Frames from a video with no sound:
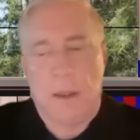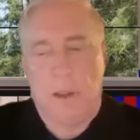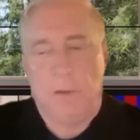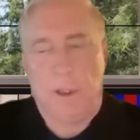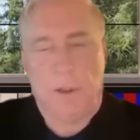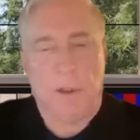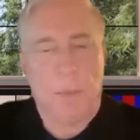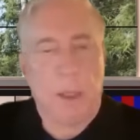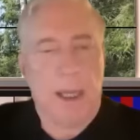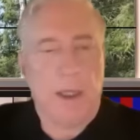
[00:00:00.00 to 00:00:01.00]
If Hitler had
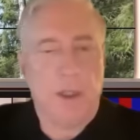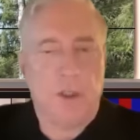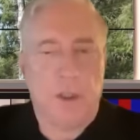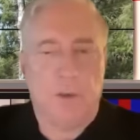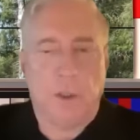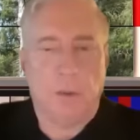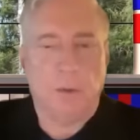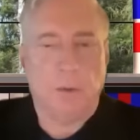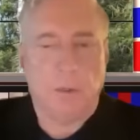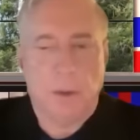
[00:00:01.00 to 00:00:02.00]
managed his
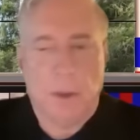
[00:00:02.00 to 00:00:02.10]
own